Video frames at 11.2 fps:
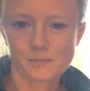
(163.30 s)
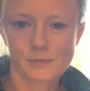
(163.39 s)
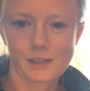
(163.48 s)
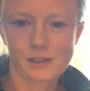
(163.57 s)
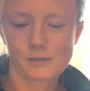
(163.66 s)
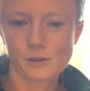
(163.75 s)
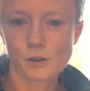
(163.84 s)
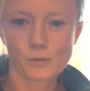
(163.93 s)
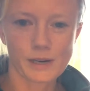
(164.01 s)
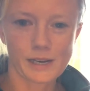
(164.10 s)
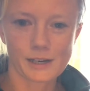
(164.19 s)
like
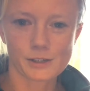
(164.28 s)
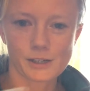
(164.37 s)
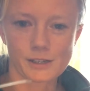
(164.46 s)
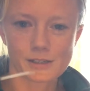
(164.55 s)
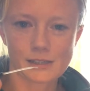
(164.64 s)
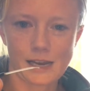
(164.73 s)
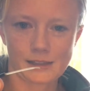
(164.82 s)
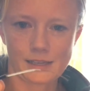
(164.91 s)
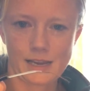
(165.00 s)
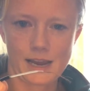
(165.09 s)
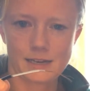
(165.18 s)
3 inches at
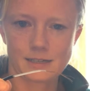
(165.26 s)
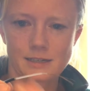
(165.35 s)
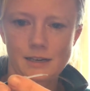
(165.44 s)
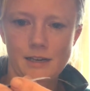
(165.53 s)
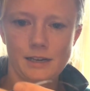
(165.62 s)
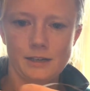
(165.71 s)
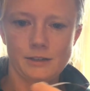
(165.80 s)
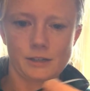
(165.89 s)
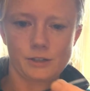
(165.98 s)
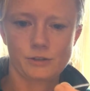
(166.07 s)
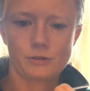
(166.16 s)
the end,
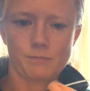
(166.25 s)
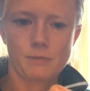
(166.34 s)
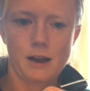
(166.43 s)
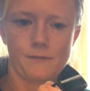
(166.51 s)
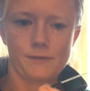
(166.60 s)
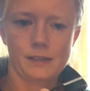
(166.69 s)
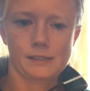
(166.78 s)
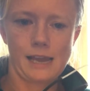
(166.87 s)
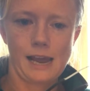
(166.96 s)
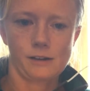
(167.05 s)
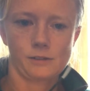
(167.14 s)
just strip off this
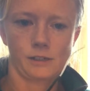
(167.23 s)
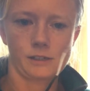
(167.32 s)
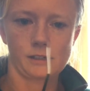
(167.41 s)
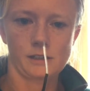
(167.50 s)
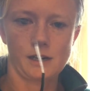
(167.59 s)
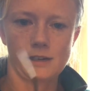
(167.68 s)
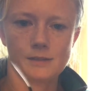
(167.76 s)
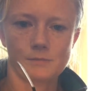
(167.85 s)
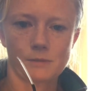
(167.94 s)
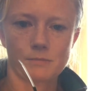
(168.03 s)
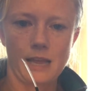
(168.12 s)
outer,
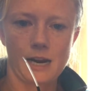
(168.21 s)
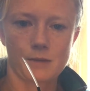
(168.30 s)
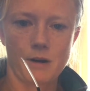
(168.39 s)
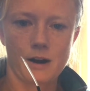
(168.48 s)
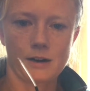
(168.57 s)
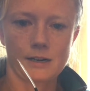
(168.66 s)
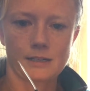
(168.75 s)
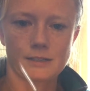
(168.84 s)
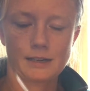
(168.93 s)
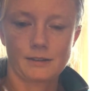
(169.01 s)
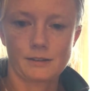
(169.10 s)
the black part,
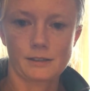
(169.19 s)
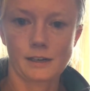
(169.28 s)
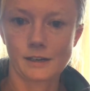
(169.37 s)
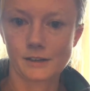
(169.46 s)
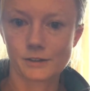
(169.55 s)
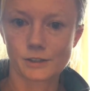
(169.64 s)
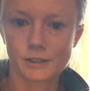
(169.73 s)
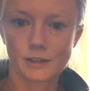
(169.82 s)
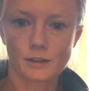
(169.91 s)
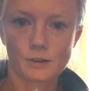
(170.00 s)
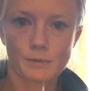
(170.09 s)
and then there's like usually
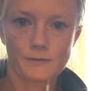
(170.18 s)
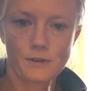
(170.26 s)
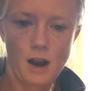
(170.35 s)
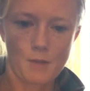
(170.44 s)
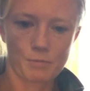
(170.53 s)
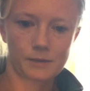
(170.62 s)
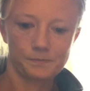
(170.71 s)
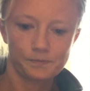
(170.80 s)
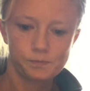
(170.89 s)
a little bit of copper.